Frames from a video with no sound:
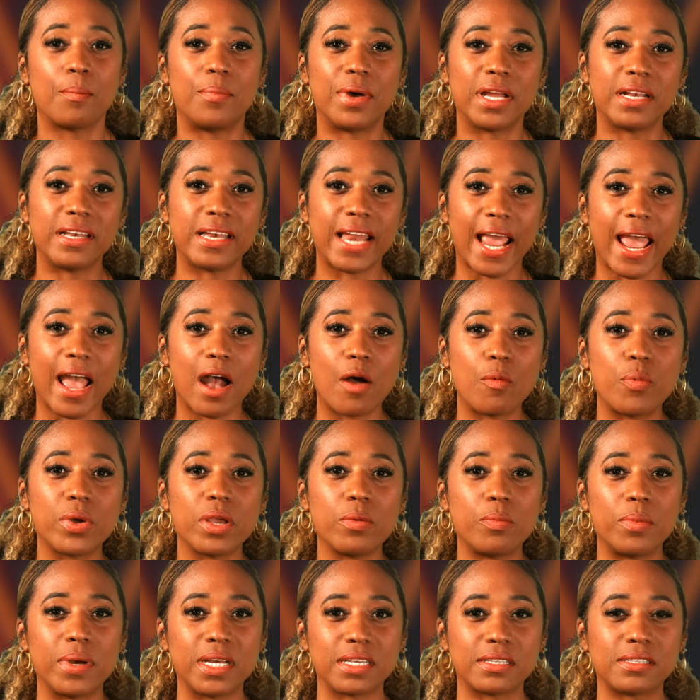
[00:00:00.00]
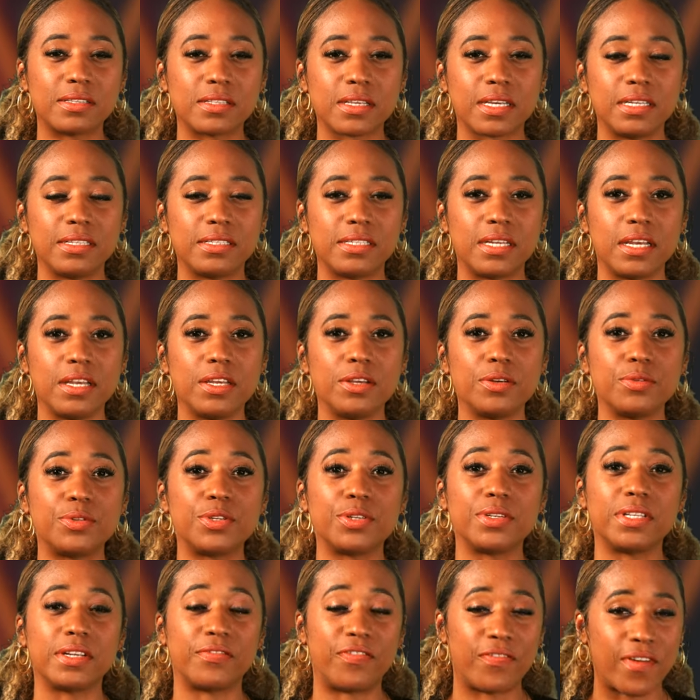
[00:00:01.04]
but now we must continue
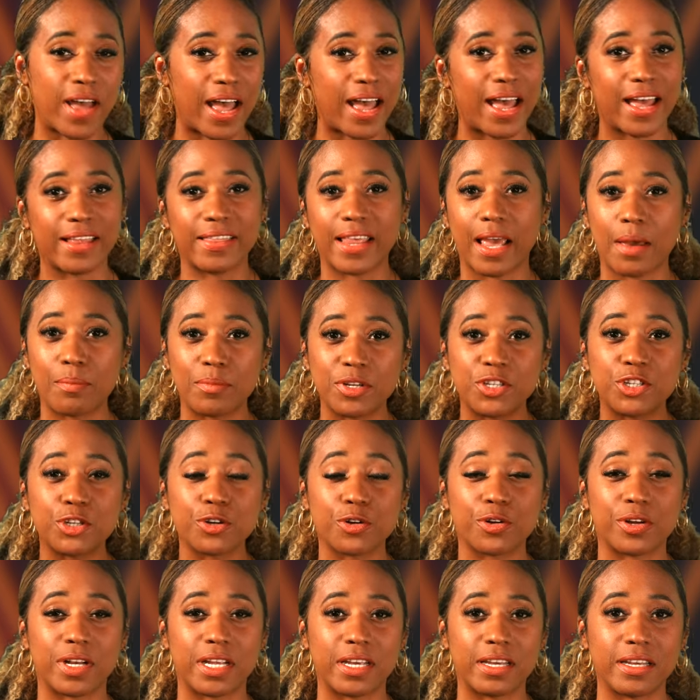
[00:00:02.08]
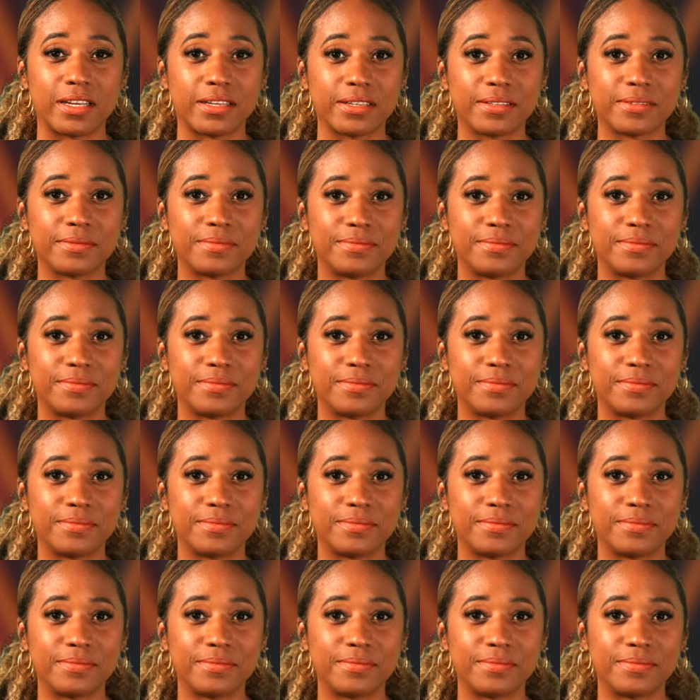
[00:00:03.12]
to define that maturity.